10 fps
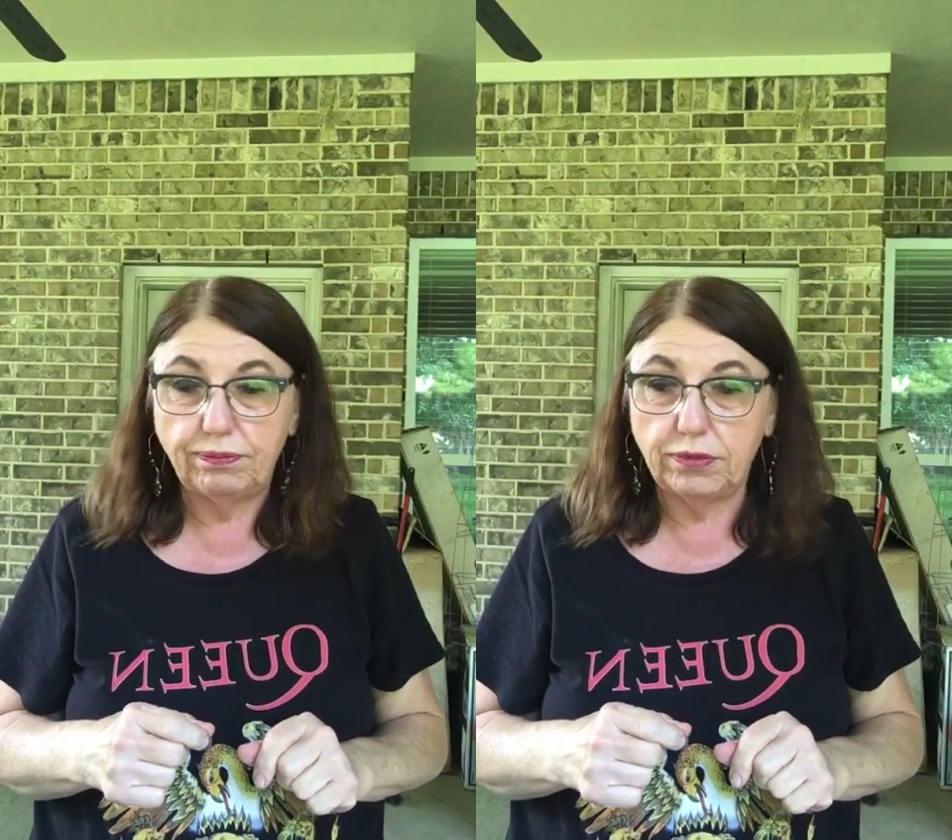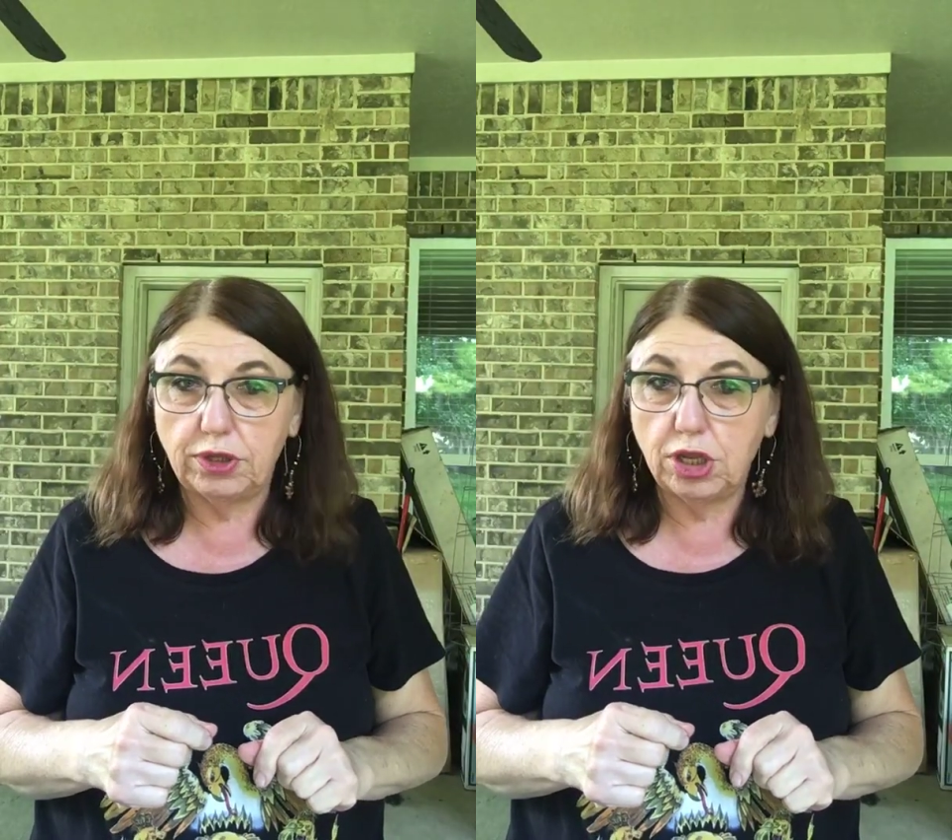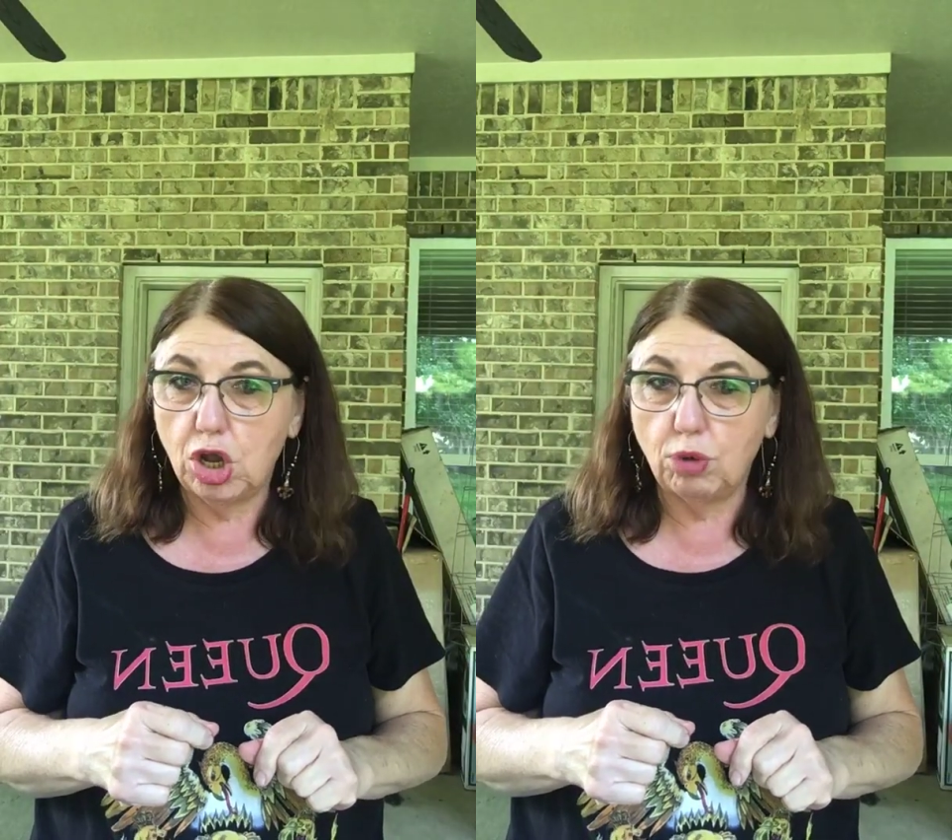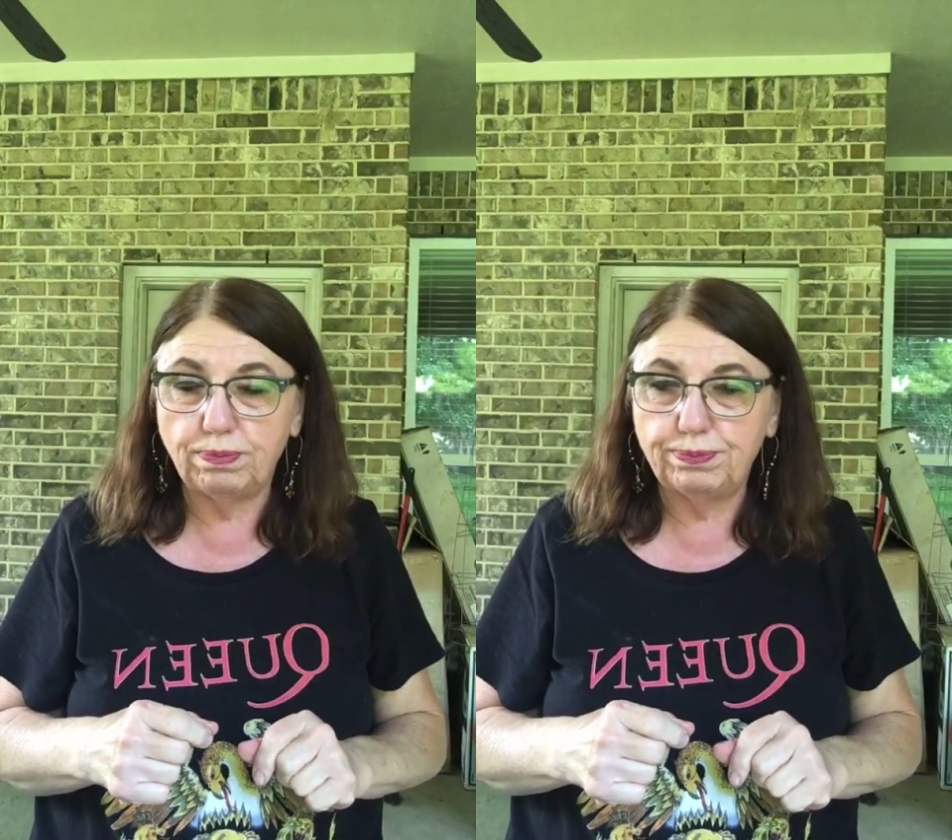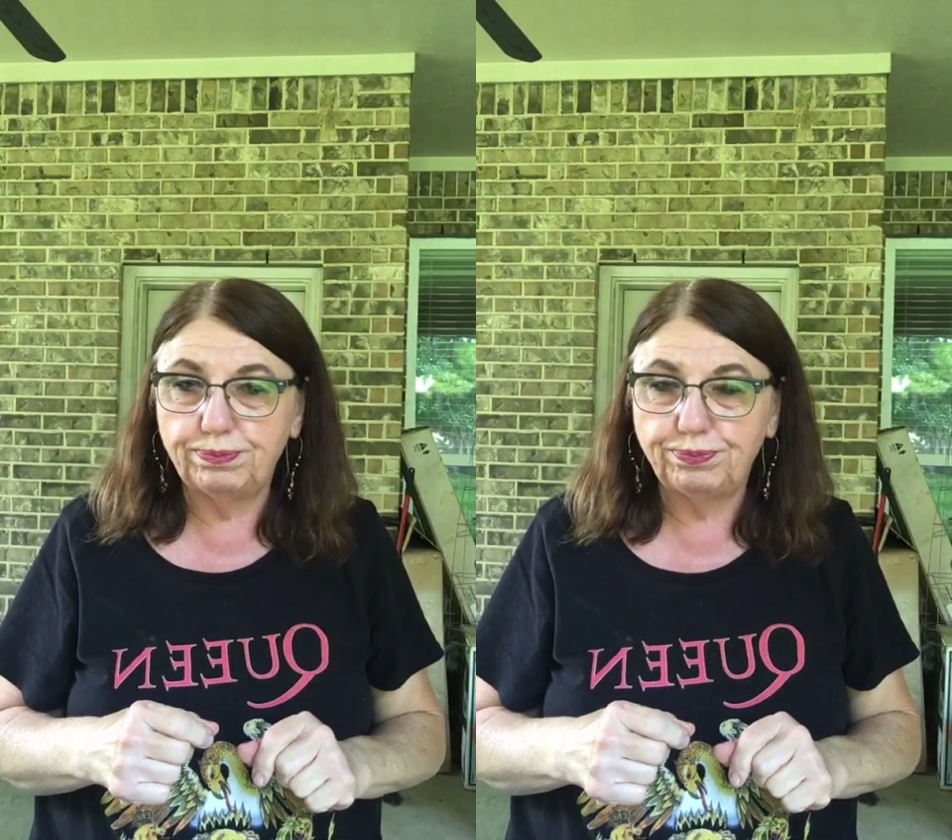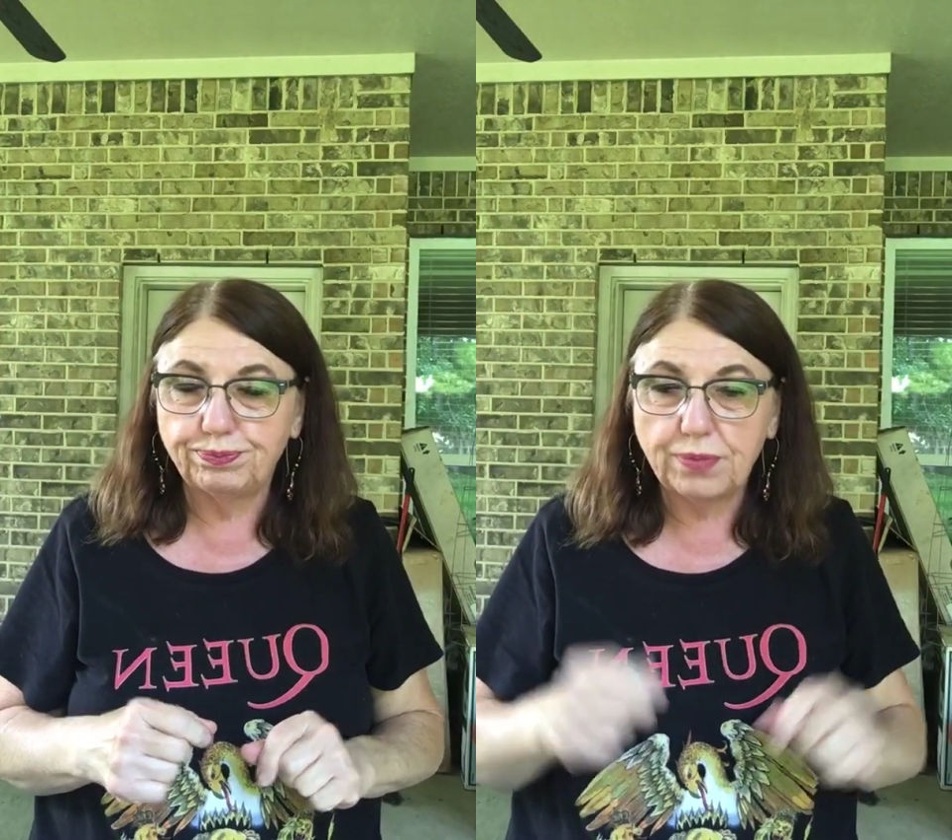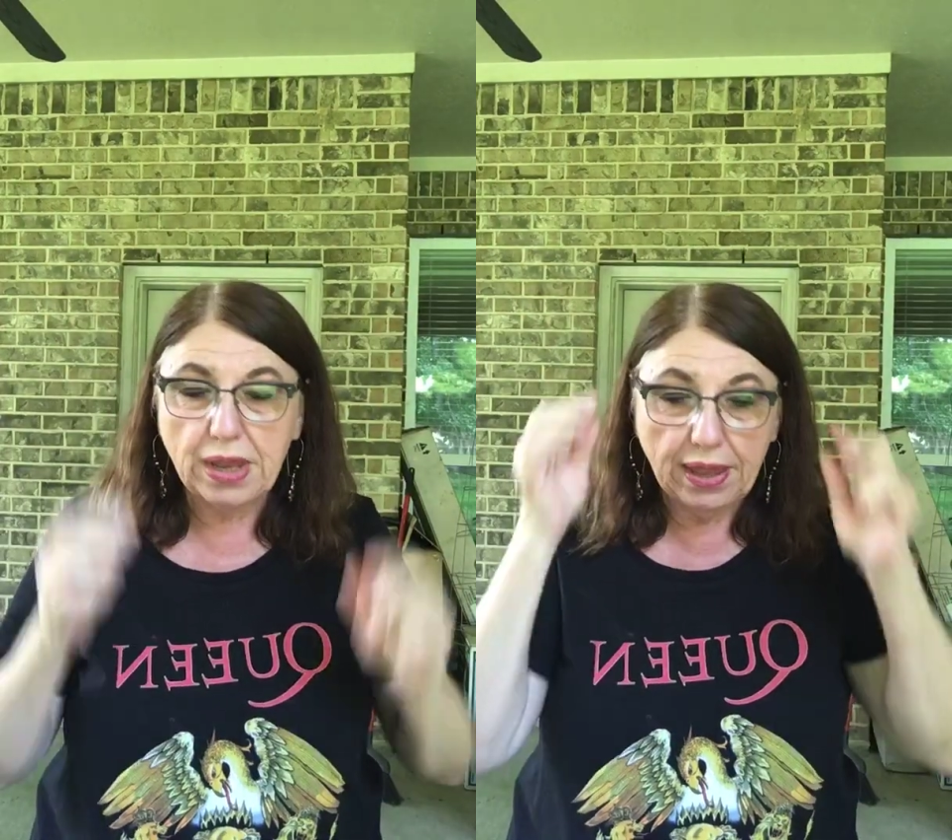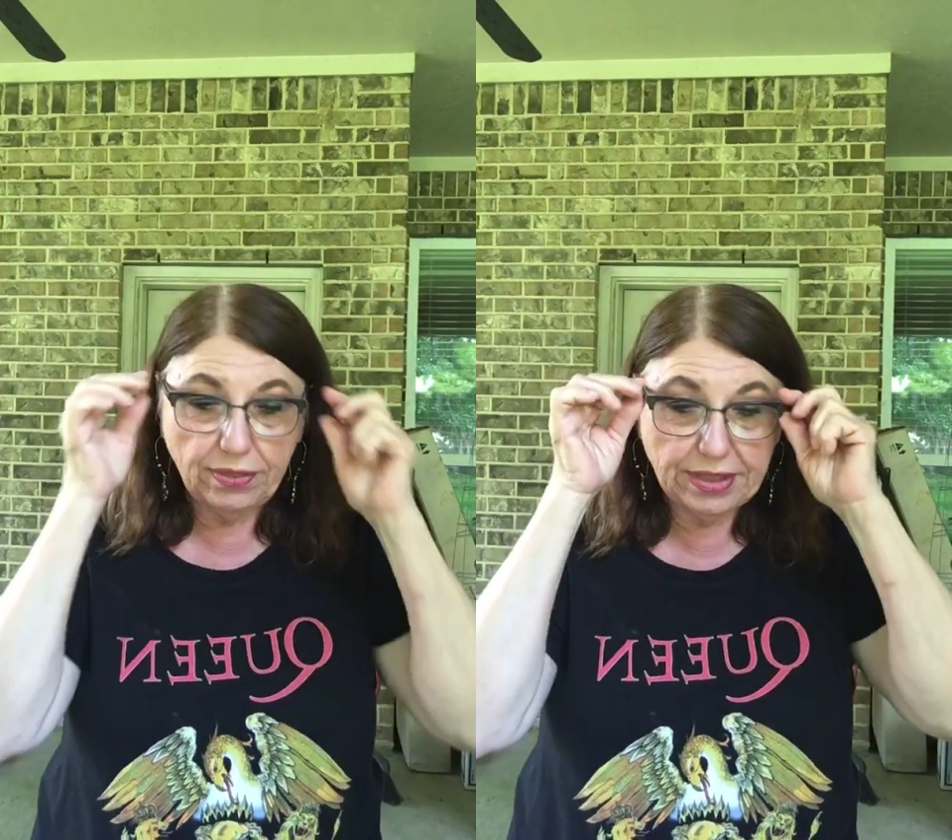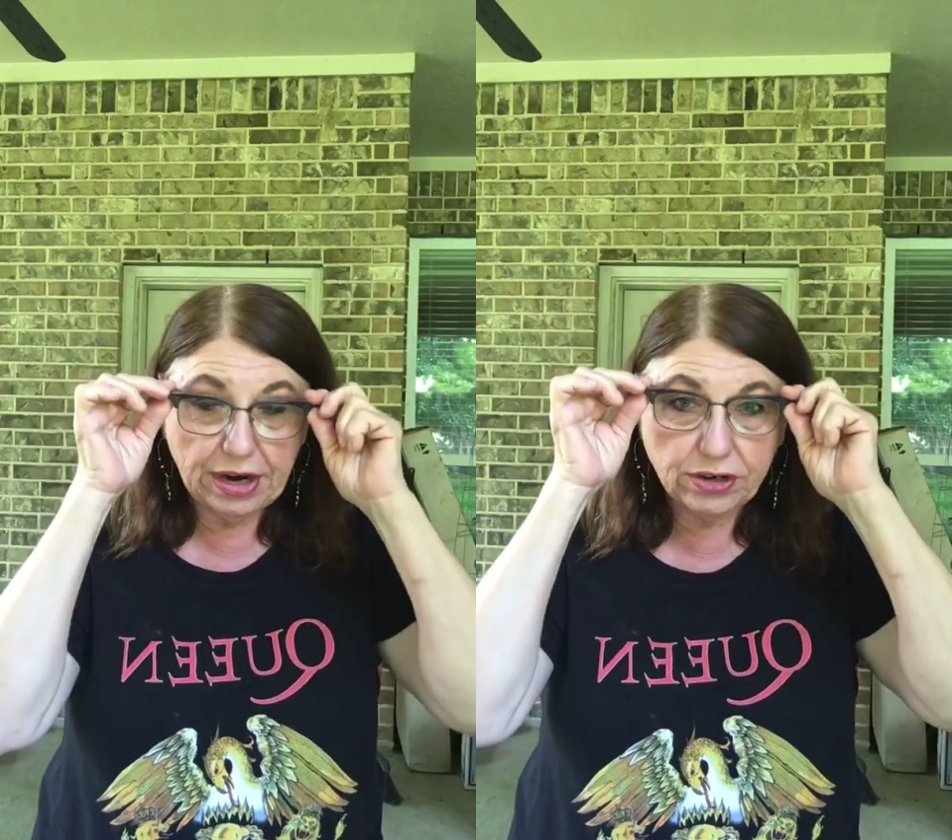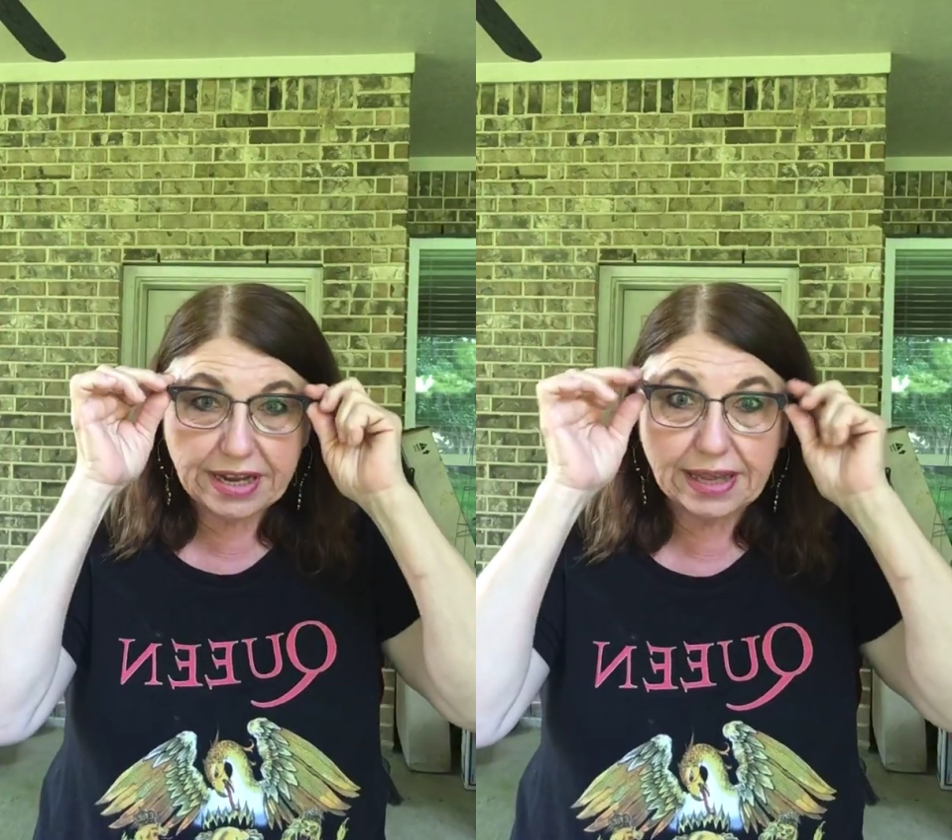Nope, they're
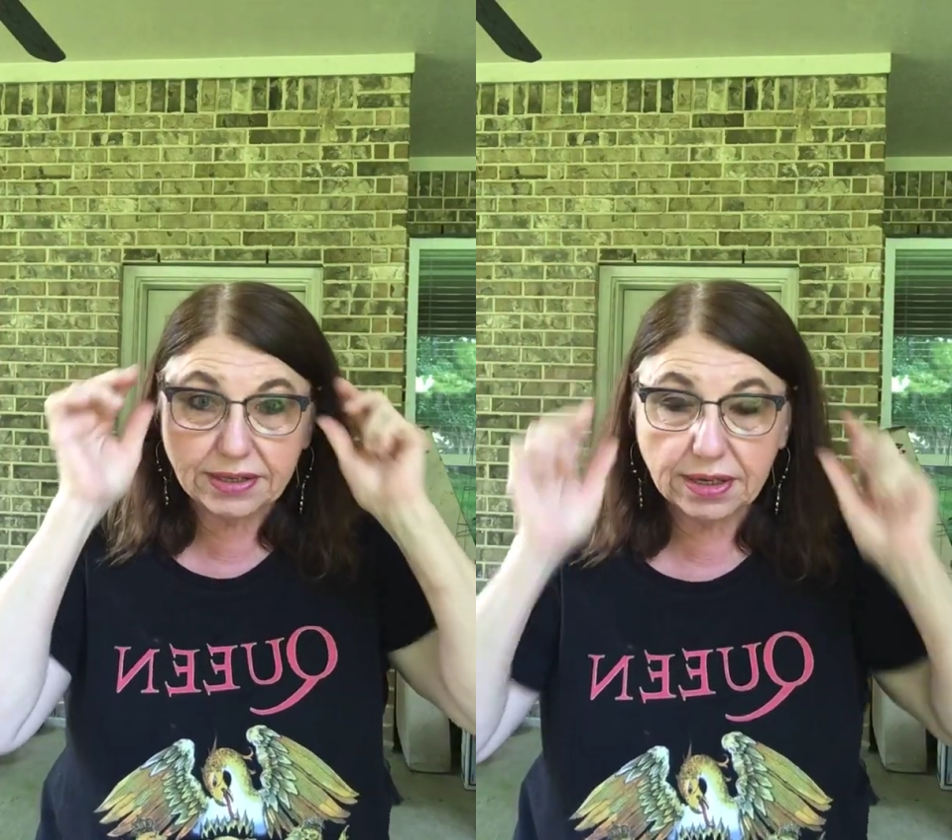dead.